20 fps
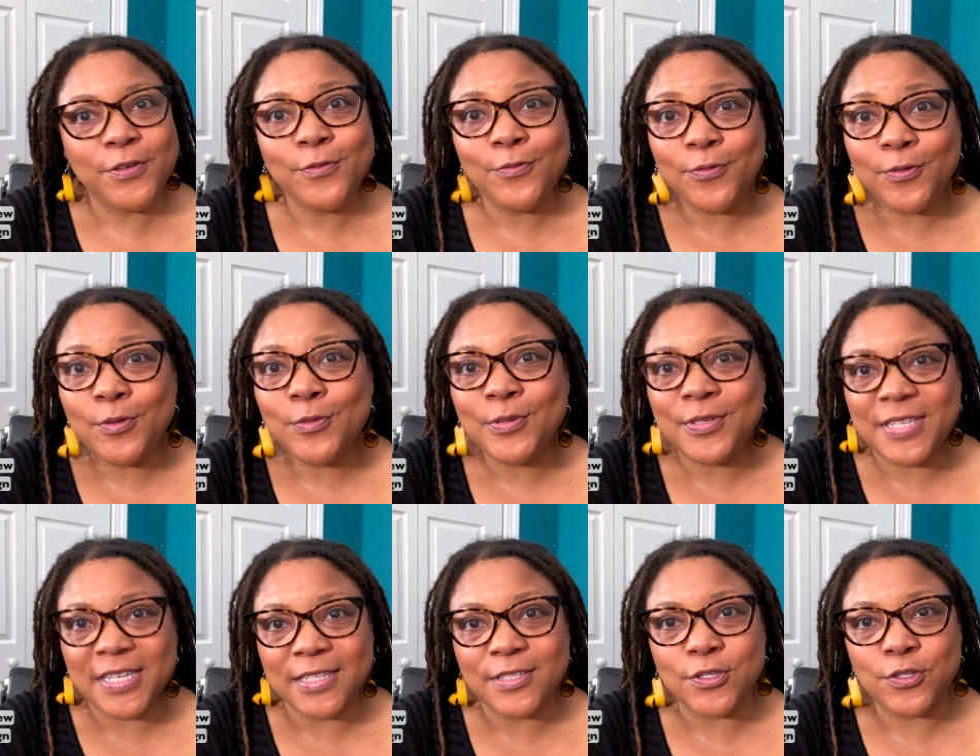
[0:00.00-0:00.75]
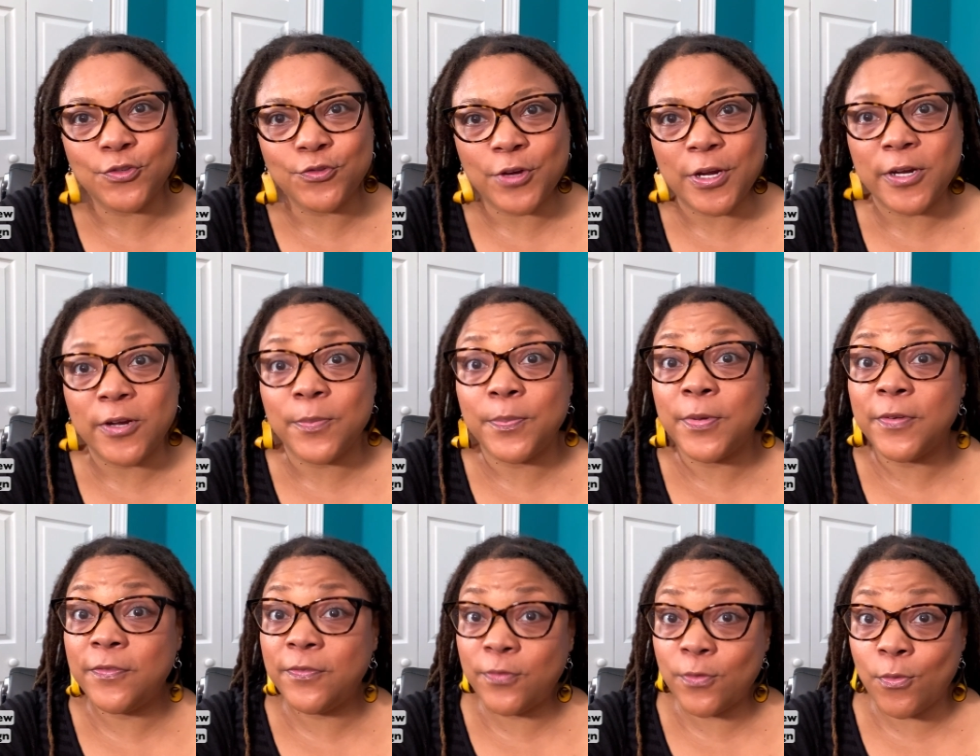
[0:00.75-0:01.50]
you've used Illustrator
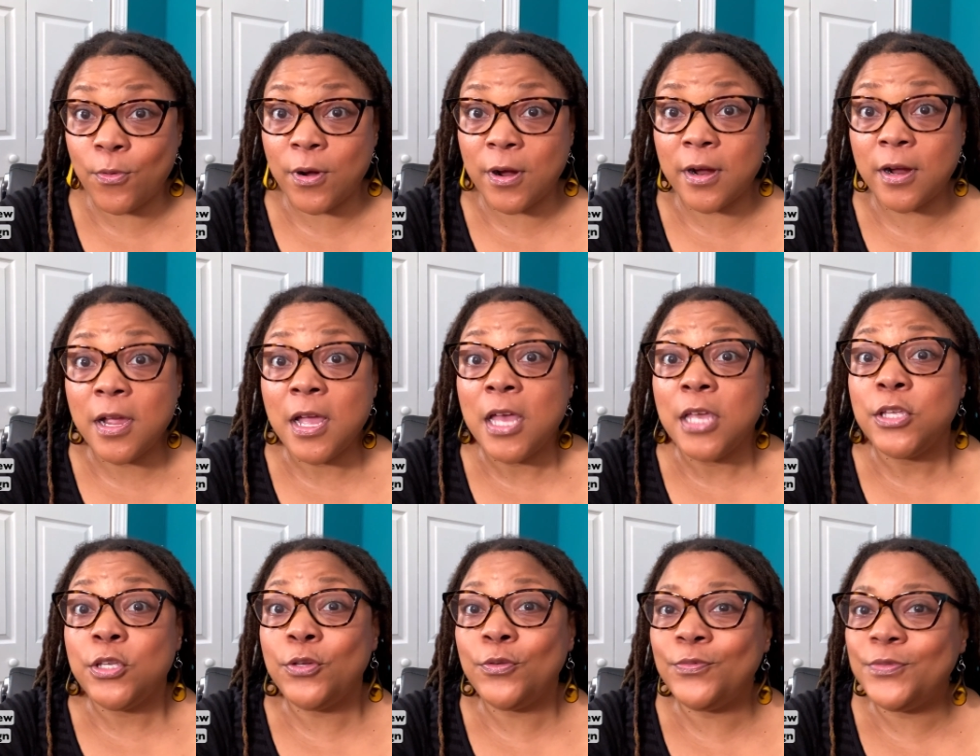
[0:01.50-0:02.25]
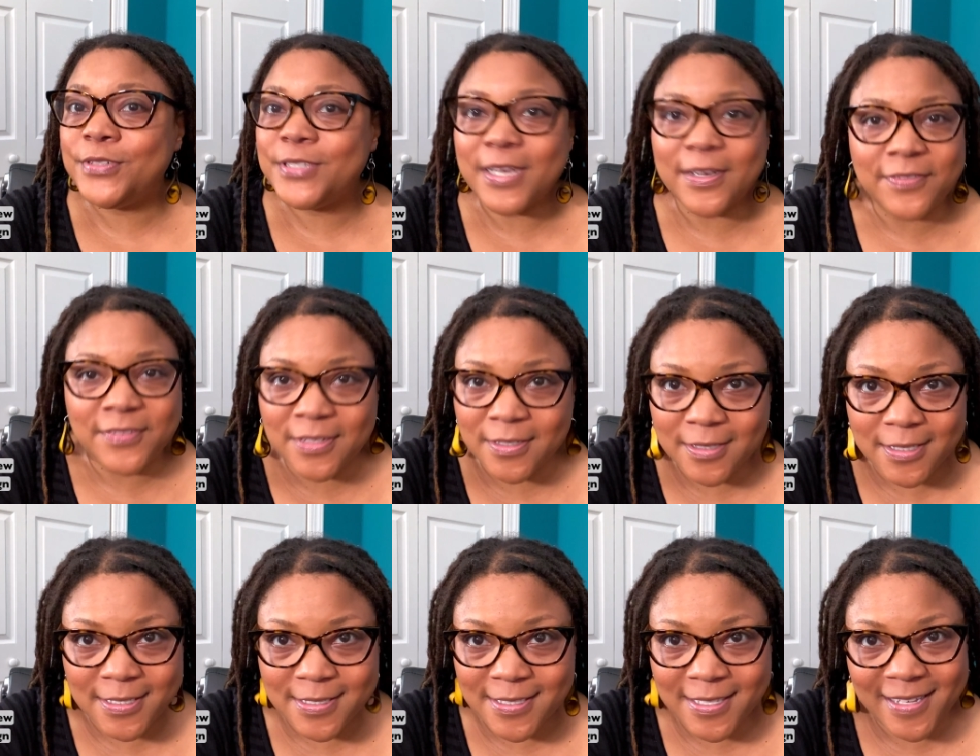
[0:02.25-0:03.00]
before, you've
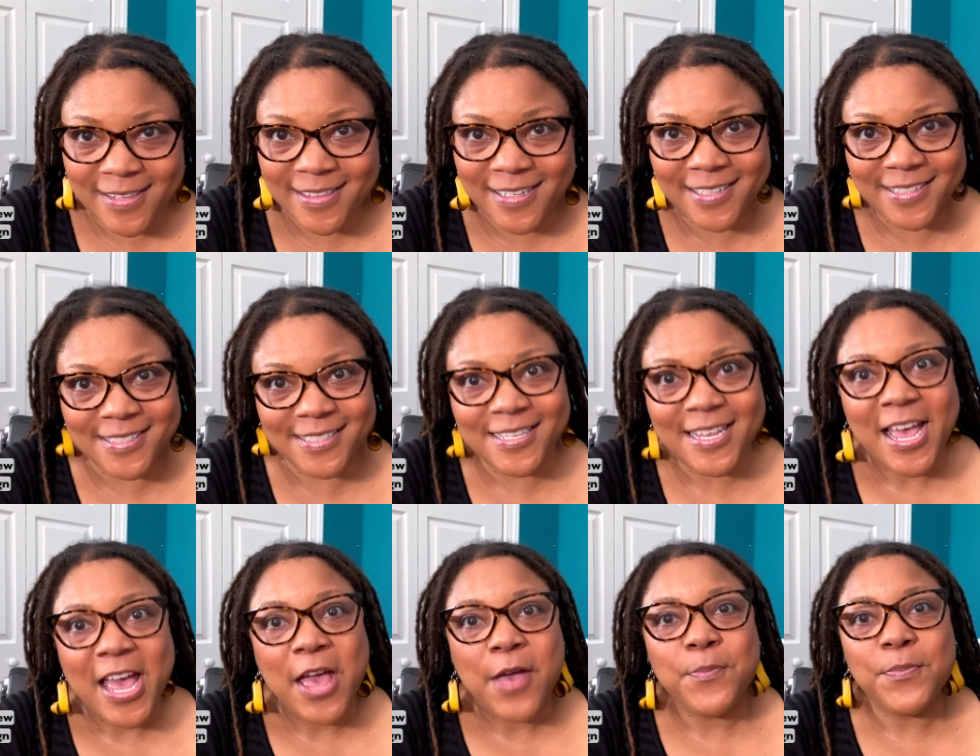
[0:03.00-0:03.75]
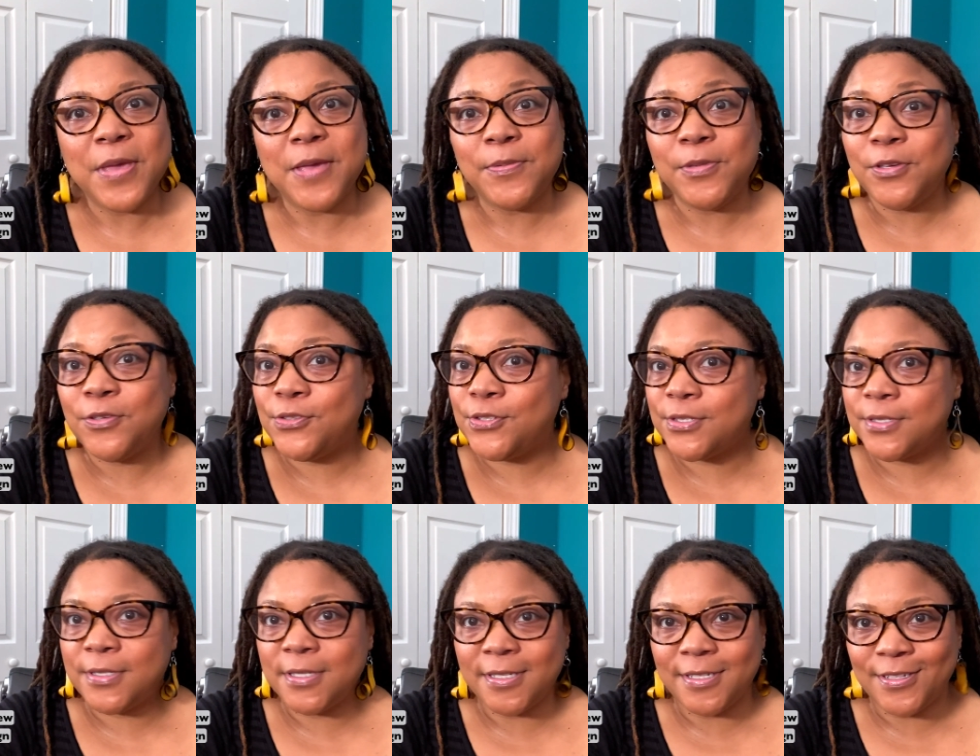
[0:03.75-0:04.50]
definitely seen this. Maybe you
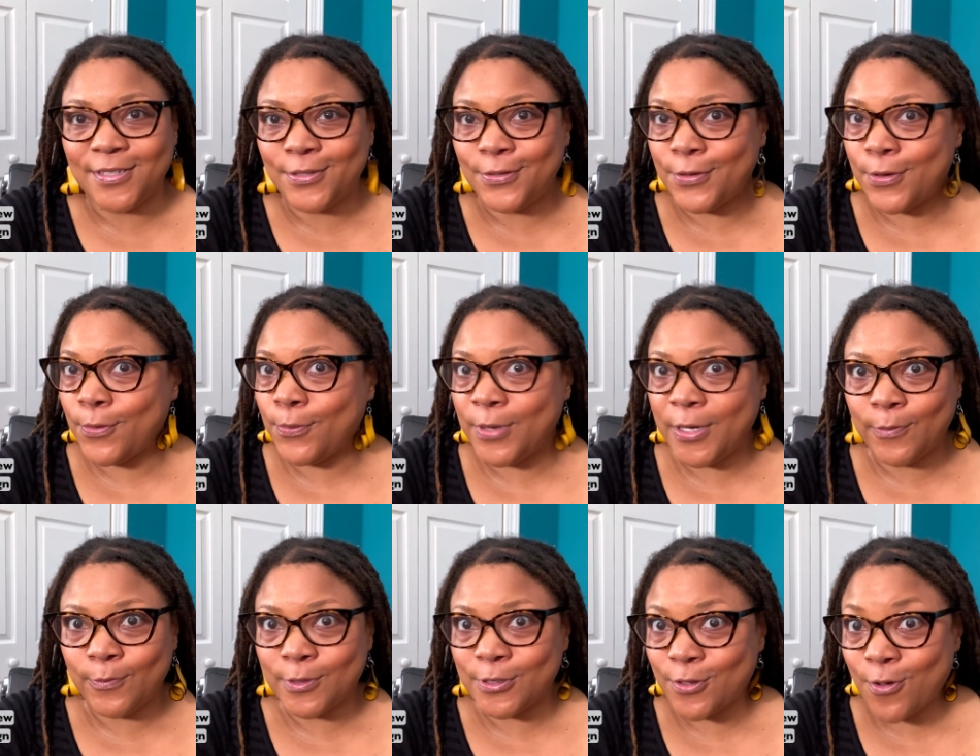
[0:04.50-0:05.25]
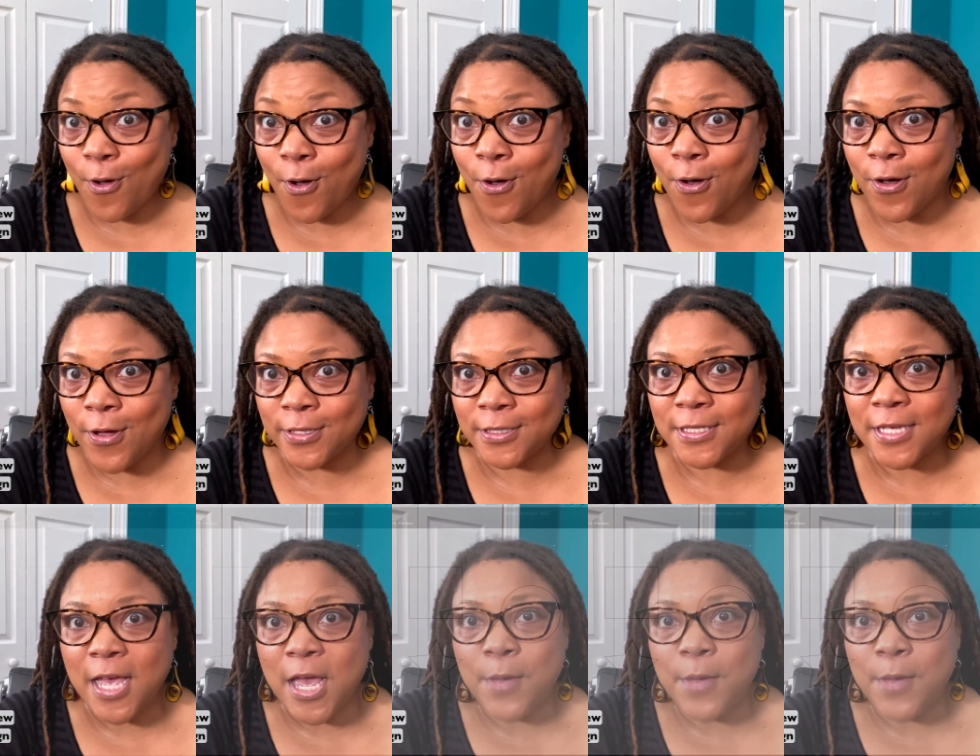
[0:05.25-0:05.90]
just didn't know what it was called,